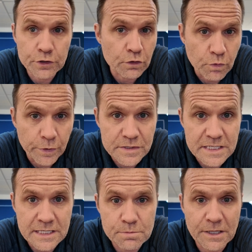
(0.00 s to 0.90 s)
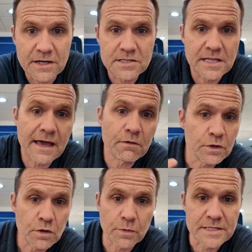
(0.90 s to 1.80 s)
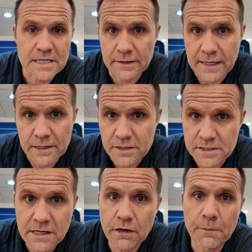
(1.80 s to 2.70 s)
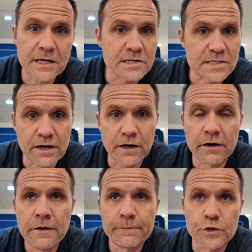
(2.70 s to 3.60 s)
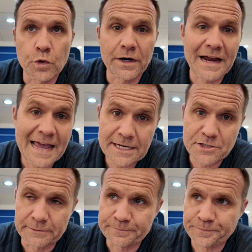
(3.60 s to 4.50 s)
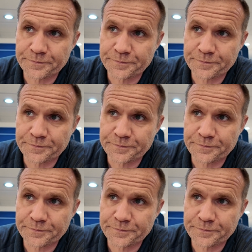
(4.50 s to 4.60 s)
your royalties because they were the ones that landed the deal because they're your agent.